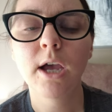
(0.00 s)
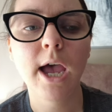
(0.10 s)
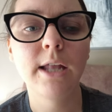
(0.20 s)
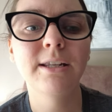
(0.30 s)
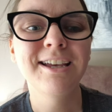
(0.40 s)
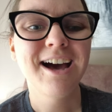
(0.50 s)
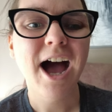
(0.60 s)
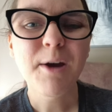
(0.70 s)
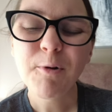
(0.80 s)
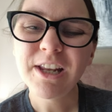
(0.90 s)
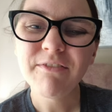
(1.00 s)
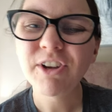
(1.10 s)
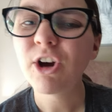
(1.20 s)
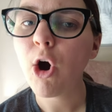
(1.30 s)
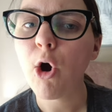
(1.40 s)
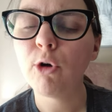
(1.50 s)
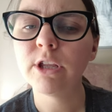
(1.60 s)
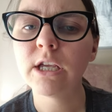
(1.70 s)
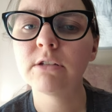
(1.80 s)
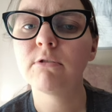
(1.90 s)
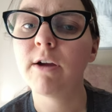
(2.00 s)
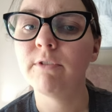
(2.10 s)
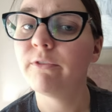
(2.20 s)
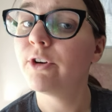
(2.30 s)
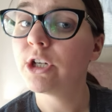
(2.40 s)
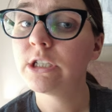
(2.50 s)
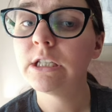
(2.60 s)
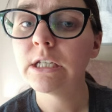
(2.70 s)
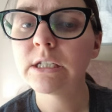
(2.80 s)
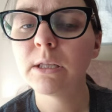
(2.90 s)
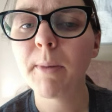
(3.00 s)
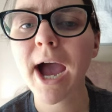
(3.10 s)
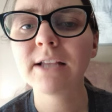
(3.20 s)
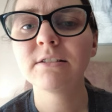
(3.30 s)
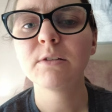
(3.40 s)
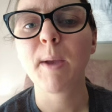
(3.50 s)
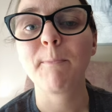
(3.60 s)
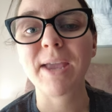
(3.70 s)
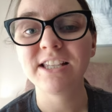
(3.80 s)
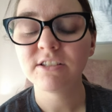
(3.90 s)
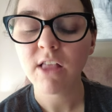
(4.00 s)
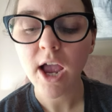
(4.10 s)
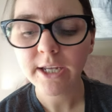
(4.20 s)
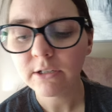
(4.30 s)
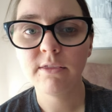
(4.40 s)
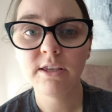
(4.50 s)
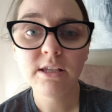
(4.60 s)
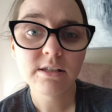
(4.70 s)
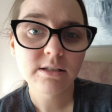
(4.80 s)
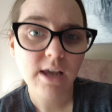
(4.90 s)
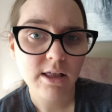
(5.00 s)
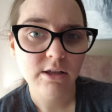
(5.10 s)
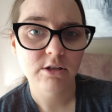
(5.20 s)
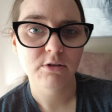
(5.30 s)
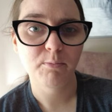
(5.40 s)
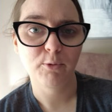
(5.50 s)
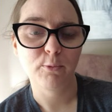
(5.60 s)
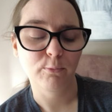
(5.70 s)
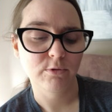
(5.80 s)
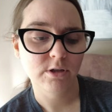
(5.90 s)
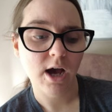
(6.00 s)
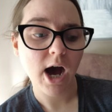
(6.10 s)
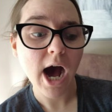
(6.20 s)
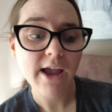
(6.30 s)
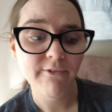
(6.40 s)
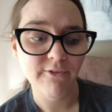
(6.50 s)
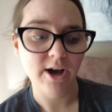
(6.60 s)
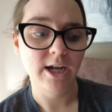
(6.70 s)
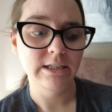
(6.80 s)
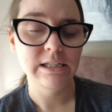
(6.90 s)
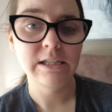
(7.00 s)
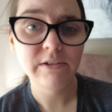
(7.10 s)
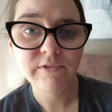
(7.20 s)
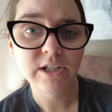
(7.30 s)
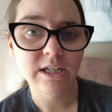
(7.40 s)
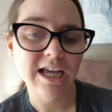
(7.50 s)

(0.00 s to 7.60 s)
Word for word: And I would even call this, or I've referred to this in the past as my baseline. These daily spoons, I find even